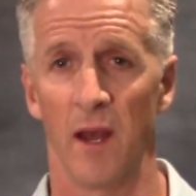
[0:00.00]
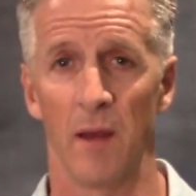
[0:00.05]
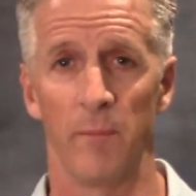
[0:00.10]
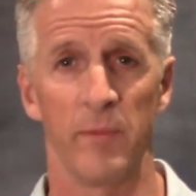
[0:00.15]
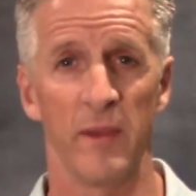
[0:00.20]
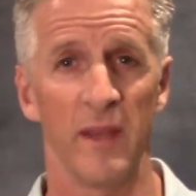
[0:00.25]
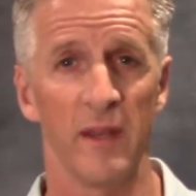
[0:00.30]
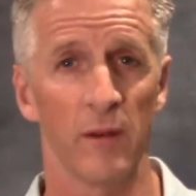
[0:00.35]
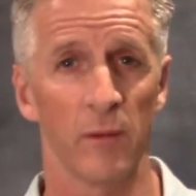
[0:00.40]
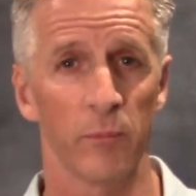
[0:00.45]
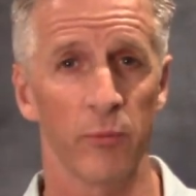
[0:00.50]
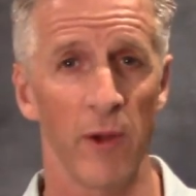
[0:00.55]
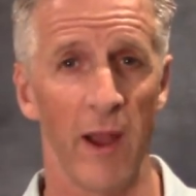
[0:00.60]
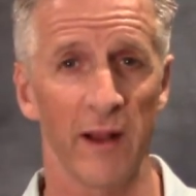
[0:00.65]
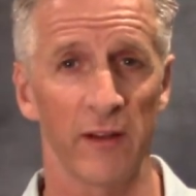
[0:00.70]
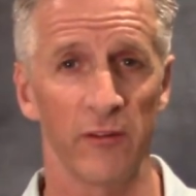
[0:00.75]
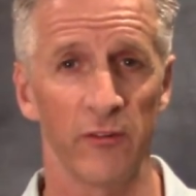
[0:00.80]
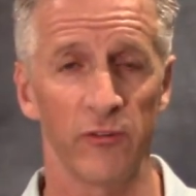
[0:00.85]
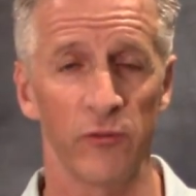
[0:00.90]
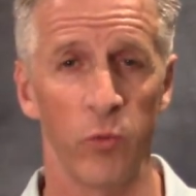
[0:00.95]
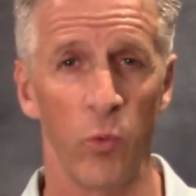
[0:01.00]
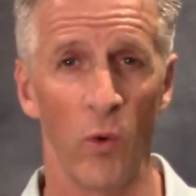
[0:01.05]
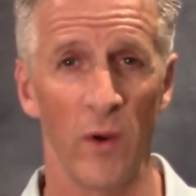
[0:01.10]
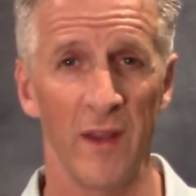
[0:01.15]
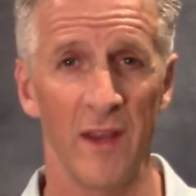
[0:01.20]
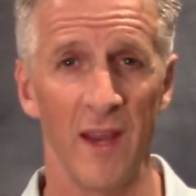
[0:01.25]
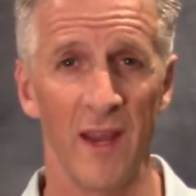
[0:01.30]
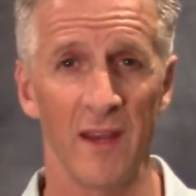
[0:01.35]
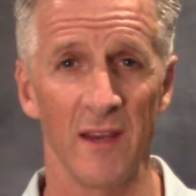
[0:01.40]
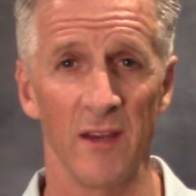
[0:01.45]
being in practice
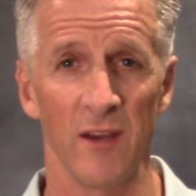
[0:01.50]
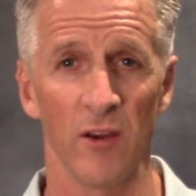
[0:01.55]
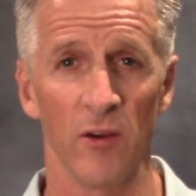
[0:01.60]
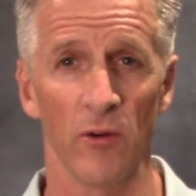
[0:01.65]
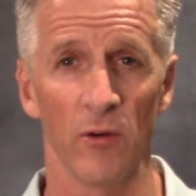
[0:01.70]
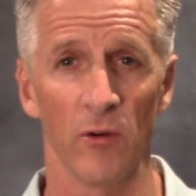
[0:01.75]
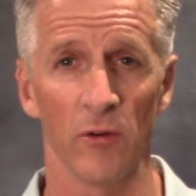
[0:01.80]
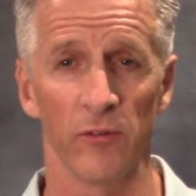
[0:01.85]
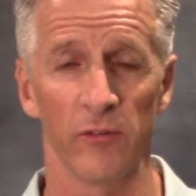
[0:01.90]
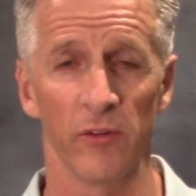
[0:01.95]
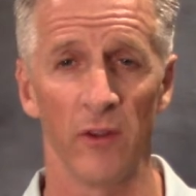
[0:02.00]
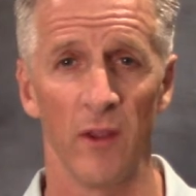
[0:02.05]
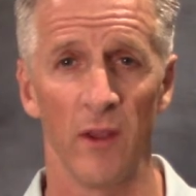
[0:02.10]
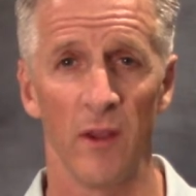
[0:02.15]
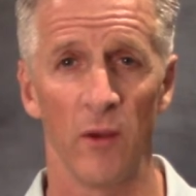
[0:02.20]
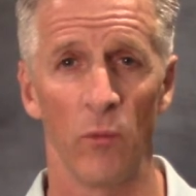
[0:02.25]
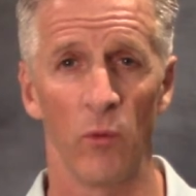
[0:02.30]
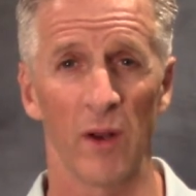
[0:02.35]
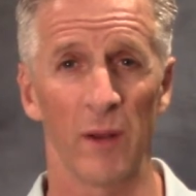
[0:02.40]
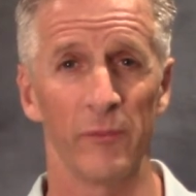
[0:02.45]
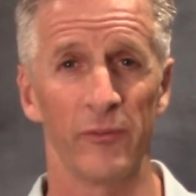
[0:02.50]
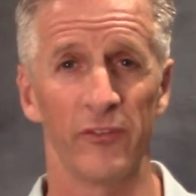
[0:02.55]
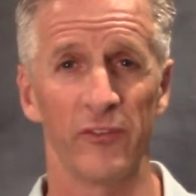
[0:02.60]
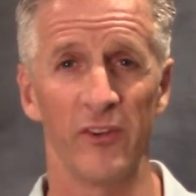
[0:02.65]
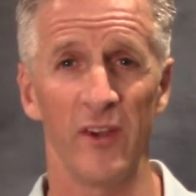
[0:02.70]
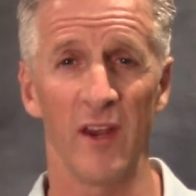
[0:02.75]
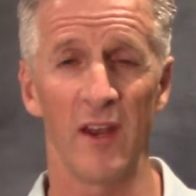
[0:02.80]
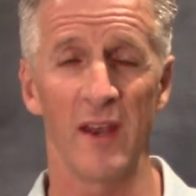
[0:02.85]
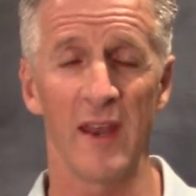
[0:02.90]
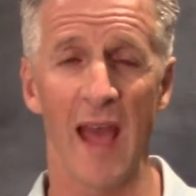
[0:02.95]
28 years, what I'm
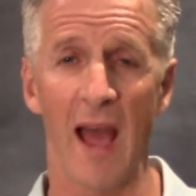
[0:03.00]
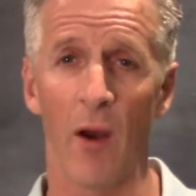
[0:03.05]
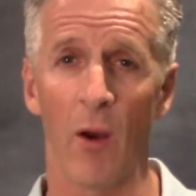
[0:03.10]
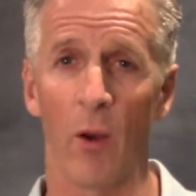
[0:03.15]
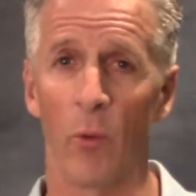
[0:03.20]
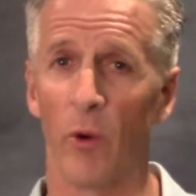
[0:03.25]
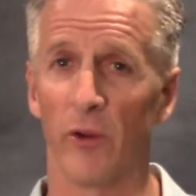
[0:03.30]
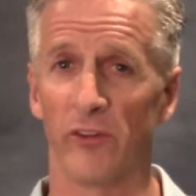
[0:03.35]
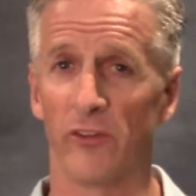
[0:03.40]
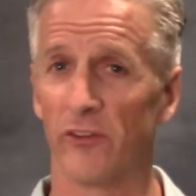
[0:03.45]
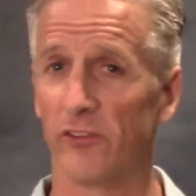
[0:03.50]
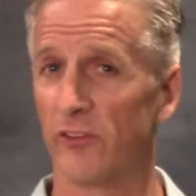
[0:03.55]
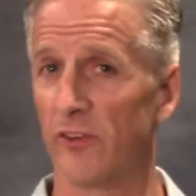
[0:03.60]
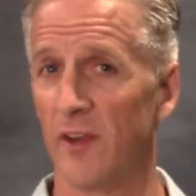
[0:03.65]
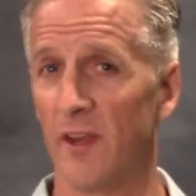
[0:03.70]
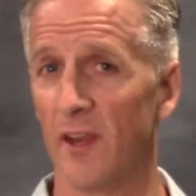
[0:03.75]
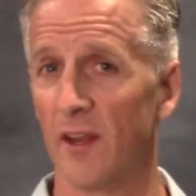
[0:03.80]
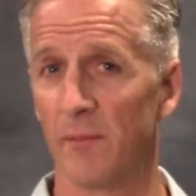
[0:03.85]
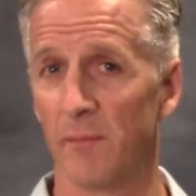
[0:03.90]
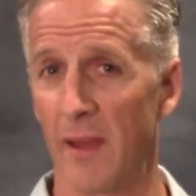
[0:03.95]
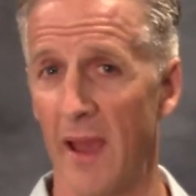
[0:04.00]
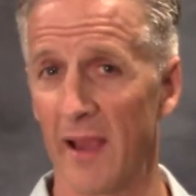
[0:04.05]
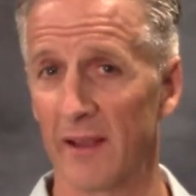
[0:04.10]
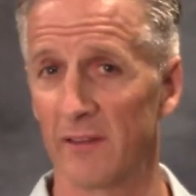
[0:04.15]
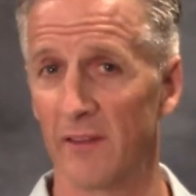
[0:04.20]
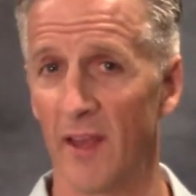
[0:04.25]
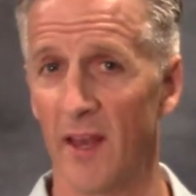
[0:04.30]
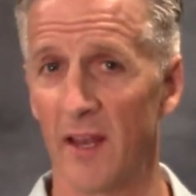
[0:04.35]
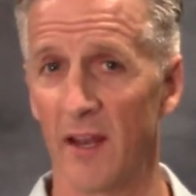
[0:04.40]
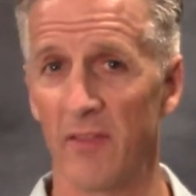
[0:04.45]
seeing now I wasn't seeing back
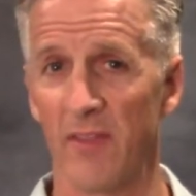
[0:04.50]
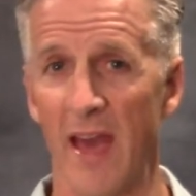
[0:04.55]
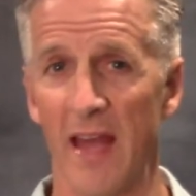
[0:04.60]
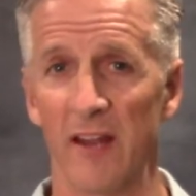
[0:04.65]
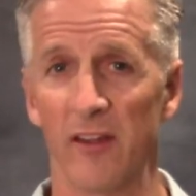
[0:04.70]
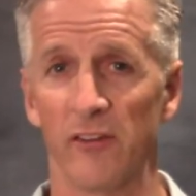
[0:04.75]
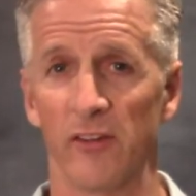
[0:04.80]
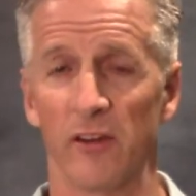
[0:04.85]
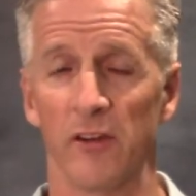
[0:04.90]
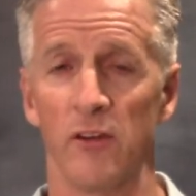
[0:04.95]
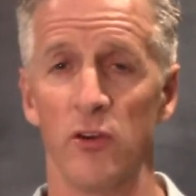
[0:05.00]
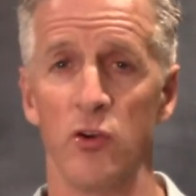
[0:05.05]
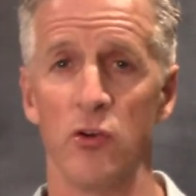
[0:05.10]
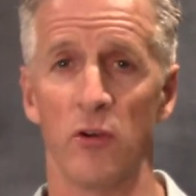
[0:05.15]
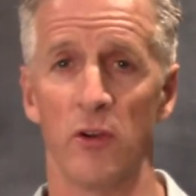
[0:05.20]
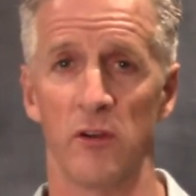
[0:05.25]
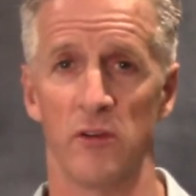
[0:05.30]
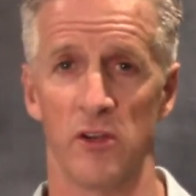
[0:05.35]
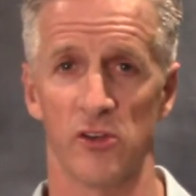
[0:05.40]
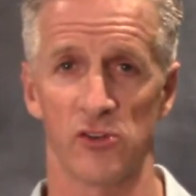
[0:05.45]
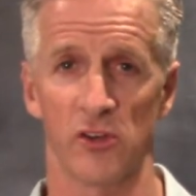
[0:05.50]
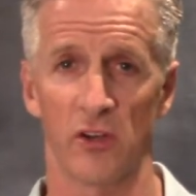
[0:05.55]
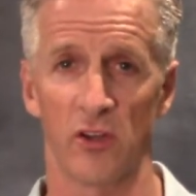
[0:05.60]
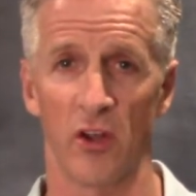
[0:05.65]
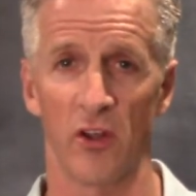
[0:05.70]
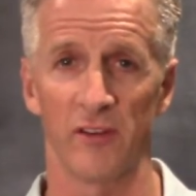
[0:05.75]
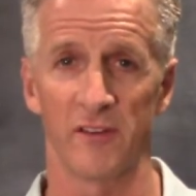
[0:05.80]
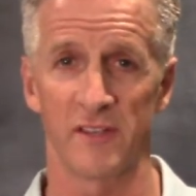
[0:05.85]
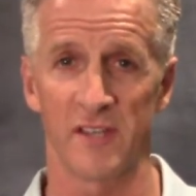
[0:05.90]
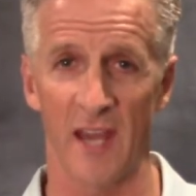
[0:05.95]
then, and that is a new condition
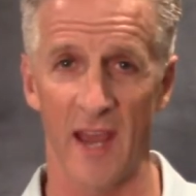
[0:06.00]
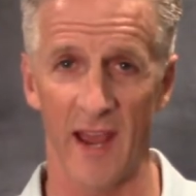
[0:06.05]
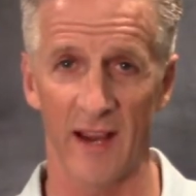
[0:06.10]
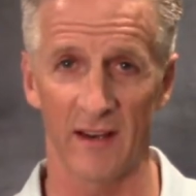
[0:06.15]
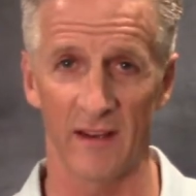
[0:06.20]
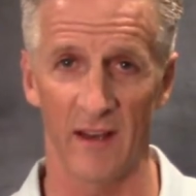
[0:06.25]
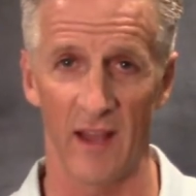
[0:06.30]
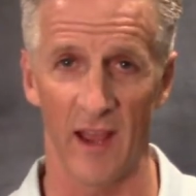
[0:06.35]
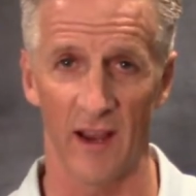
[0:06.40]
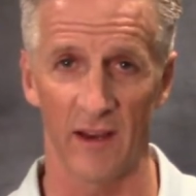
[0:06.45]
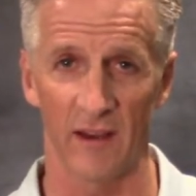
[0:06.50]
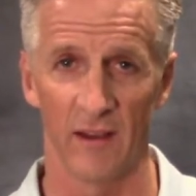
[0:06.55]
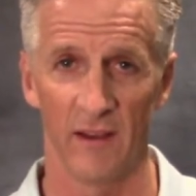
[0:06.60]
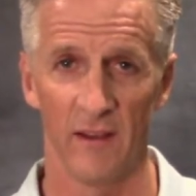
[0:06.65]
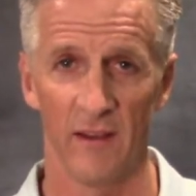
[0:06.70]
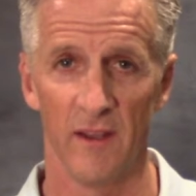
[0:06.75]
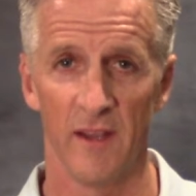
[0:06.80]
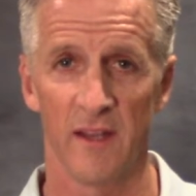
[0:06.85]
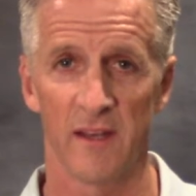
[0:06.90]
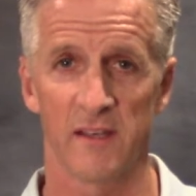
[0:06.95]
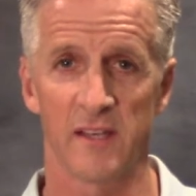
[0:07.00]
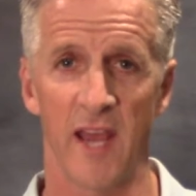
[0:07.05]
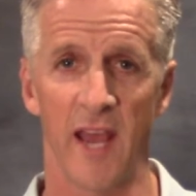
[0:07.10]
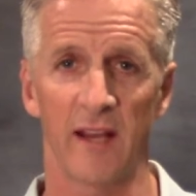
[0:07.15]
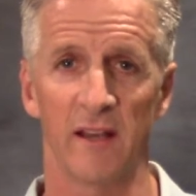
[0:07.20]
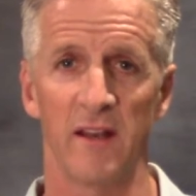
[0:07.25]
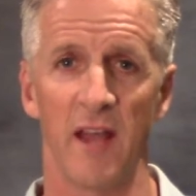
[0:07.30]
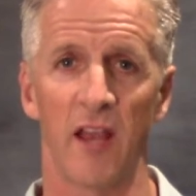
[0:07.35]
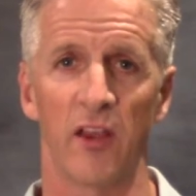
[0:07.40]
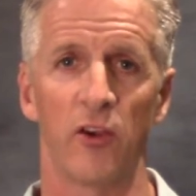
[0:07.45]
called tech neck.
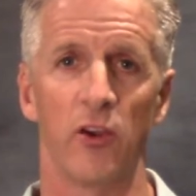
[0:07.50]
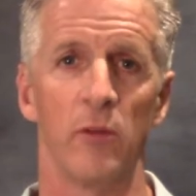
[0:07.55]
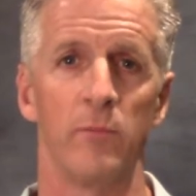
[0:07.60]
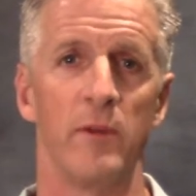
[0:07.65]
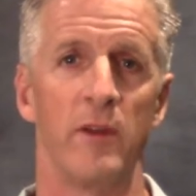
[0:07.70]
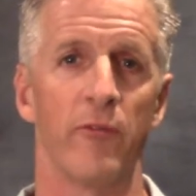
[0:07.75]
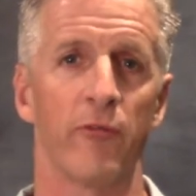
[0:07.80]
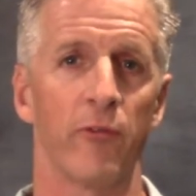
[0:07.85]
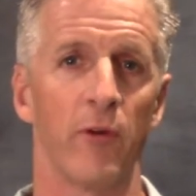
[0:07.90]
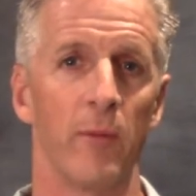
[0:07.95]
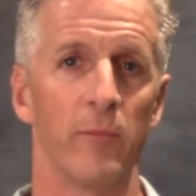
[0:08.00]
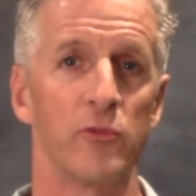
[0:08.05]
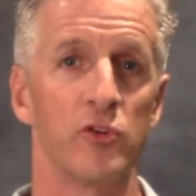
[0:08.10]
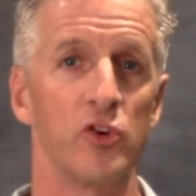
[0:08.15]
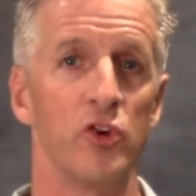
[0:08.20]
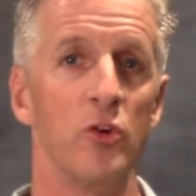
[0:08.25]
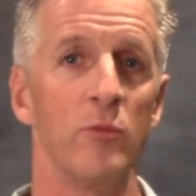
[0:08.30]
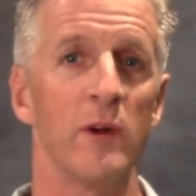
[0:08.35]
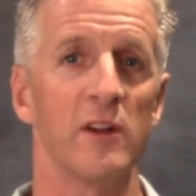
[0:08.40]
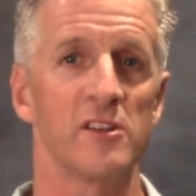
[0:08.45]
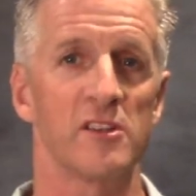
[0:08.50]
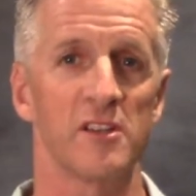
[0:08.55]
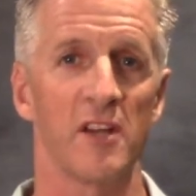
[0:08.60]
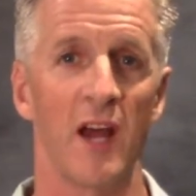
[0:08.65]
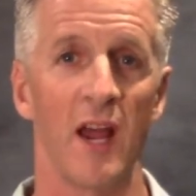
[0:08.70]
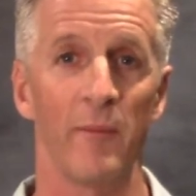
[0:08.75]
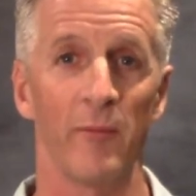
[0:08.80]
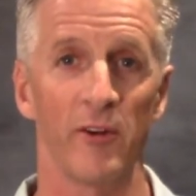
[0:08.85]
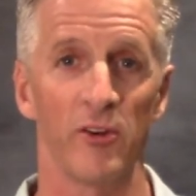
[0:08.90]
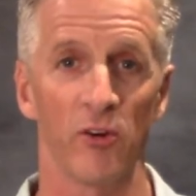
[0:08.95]
Tech neck could be from too much
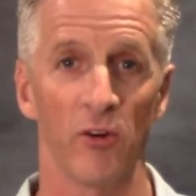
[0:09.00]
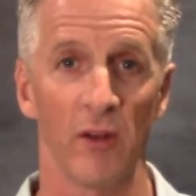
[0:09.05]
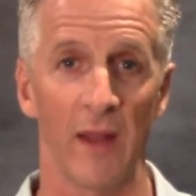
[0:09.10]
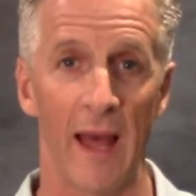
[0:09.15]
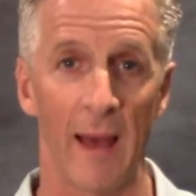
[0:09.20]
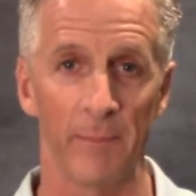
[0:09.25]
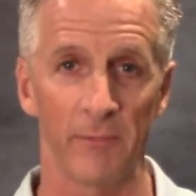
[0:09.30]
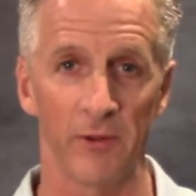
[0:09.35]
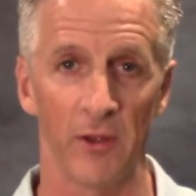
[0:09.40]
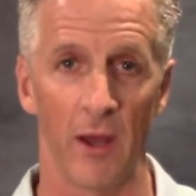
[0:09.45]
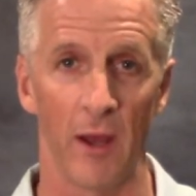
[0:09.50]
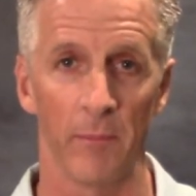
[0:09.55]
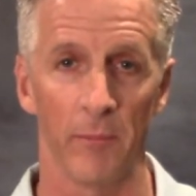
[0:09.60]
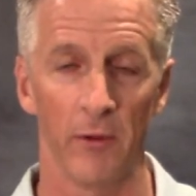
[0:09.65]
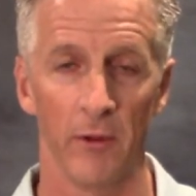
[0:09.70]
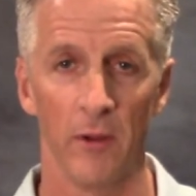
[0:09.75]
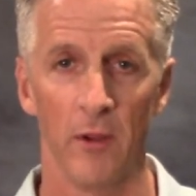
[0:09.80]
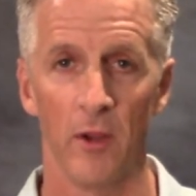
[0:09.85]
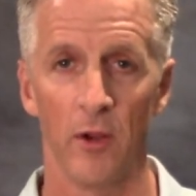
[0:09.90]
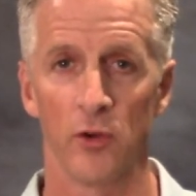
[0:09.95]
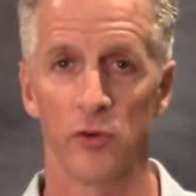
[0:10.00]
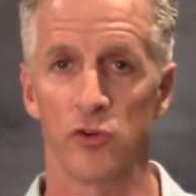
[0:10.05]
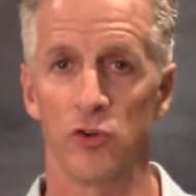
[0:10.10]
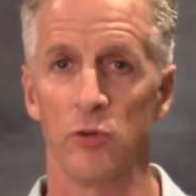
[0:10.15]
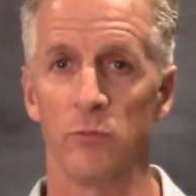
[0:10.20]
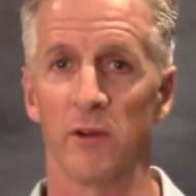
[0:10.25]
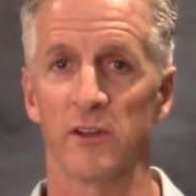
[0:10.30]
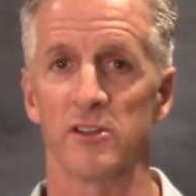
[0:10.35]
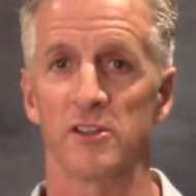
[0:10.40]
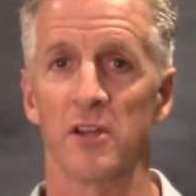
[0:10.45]
time on your laptop, too
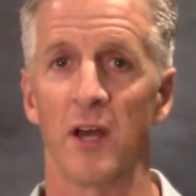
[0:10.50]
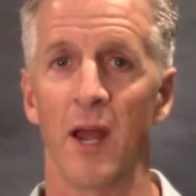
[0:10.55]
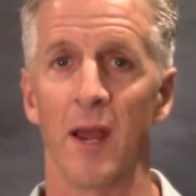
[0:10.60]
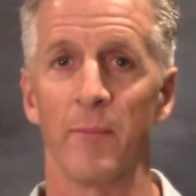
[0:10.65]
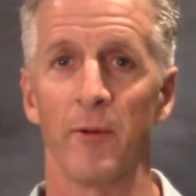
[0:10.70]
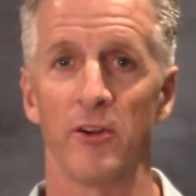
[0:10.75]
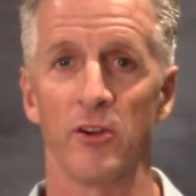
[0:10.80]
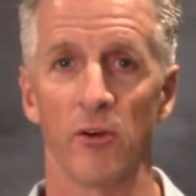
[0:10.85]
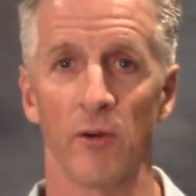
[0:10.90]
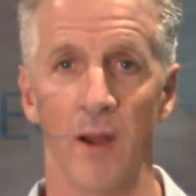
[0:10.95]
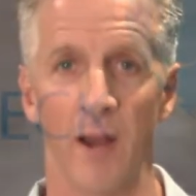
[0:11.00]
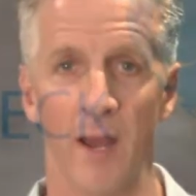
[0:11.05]
much time on your